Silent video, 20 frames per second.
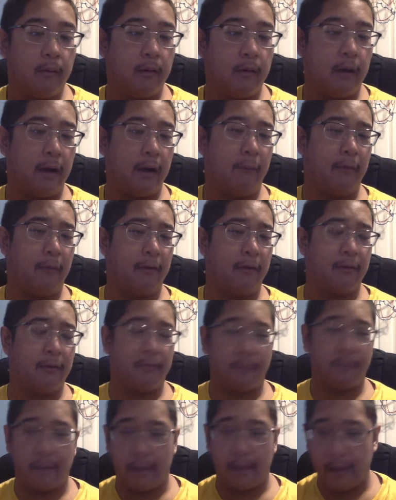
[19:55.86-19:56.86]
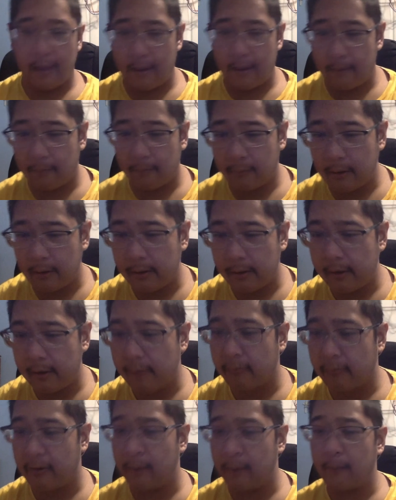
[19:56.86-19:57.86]
I want to say thank you
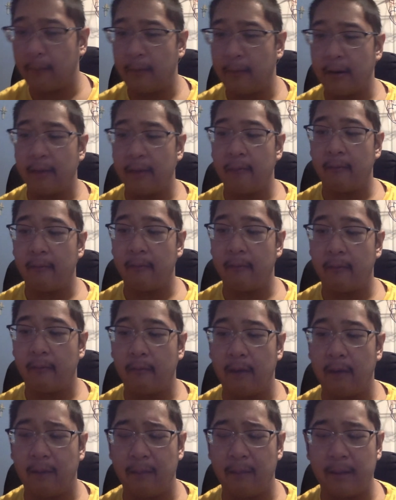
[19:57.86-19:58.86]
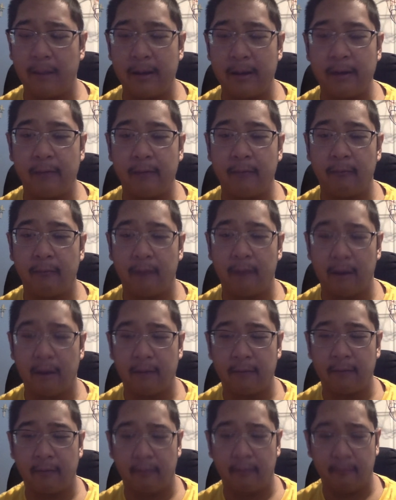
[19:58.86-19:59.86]
to everybody who have made it to
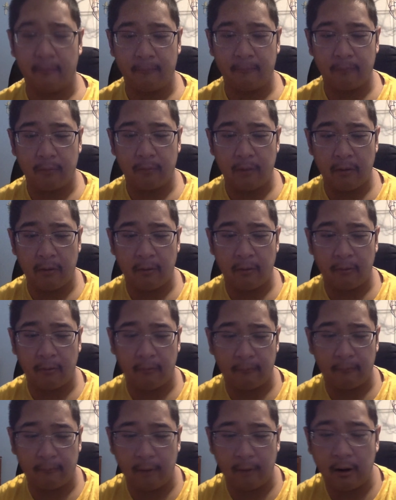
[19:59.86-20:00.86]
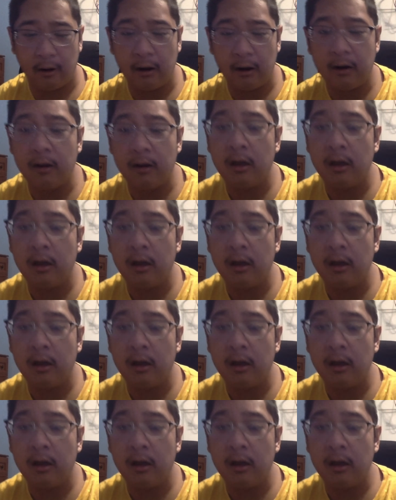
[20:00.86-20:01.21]
watch this so far.